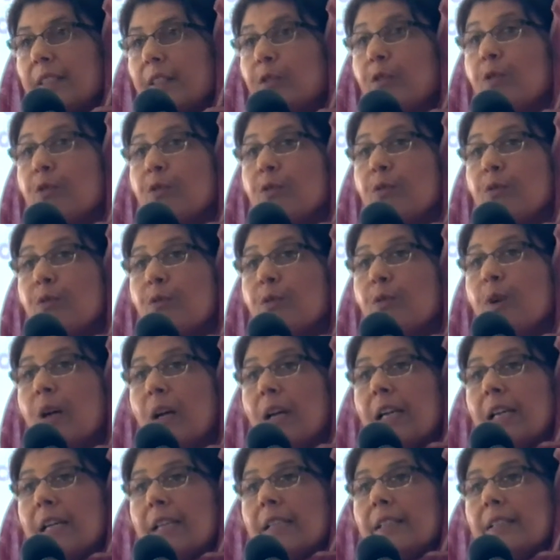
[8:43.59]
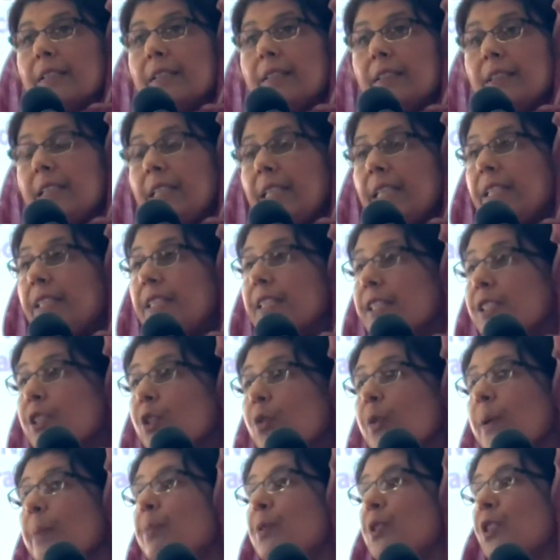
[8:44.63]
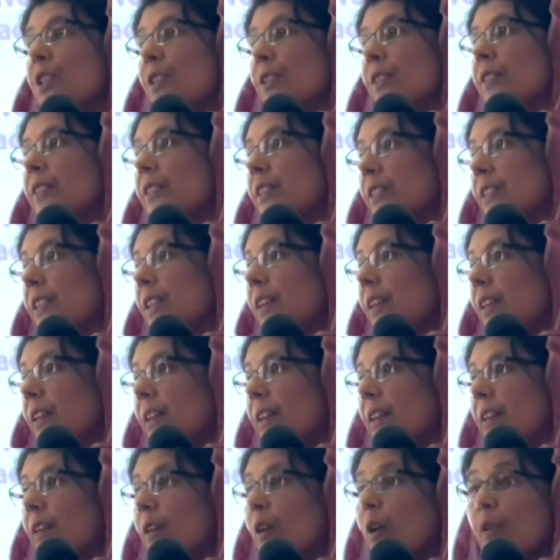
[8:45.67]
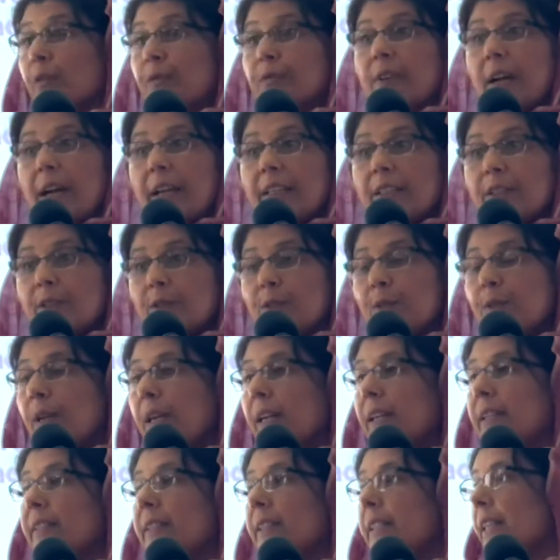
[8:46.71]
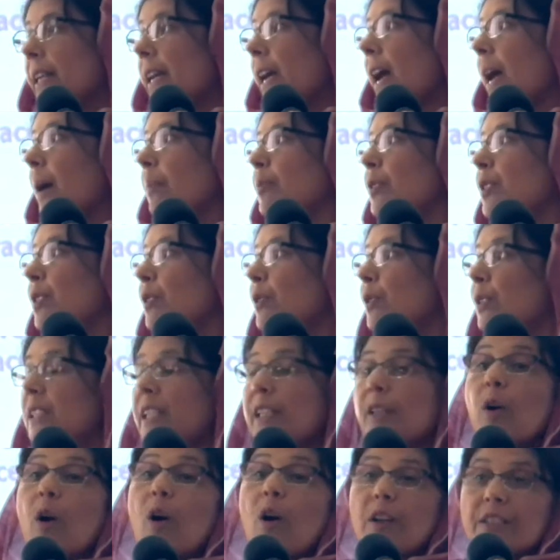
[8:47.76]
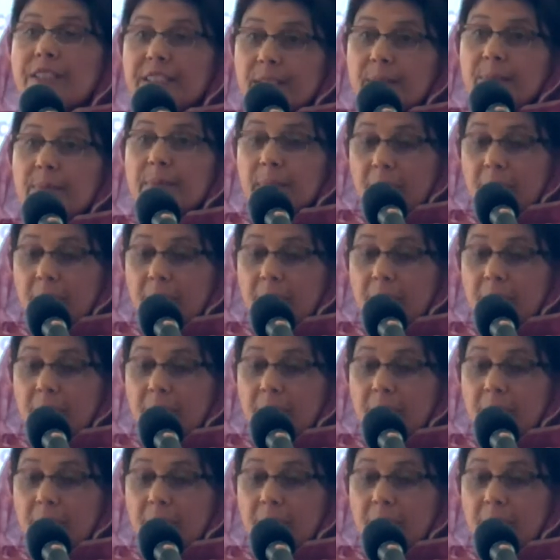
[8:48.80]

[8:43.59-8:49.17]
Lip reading: through the description of Vaheguru and the absolutely awesome